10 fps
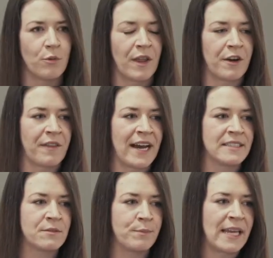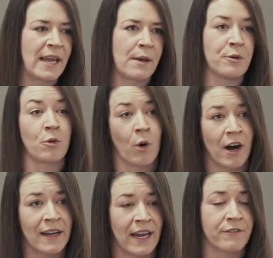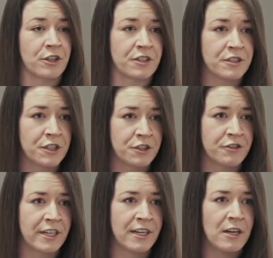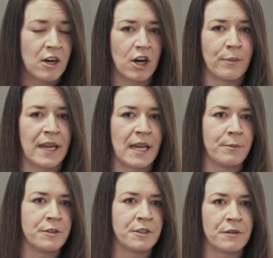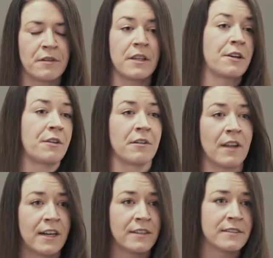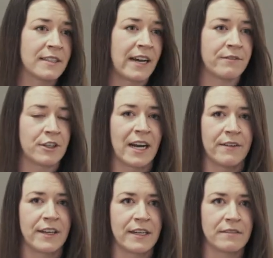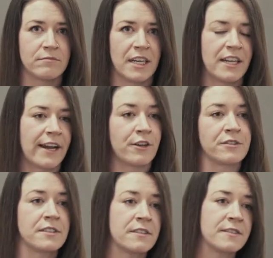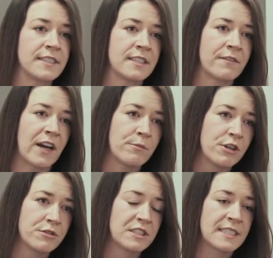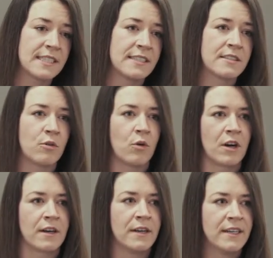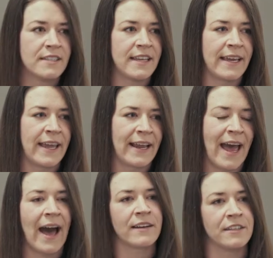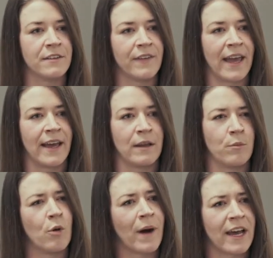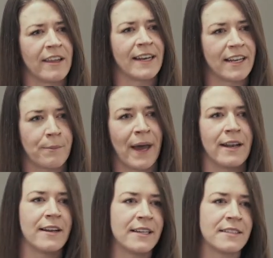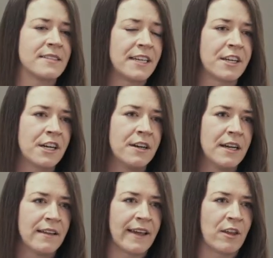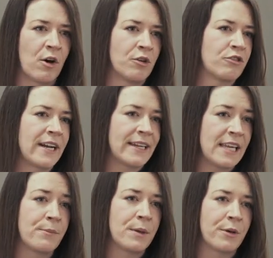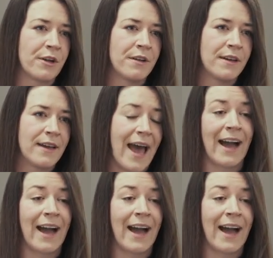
So whether that's being able to walk after a surgery or being able to clear their lungs after having a diagnosis of cystic fibrosis or staying active and mobile and independent as a senior, like they all try to keep people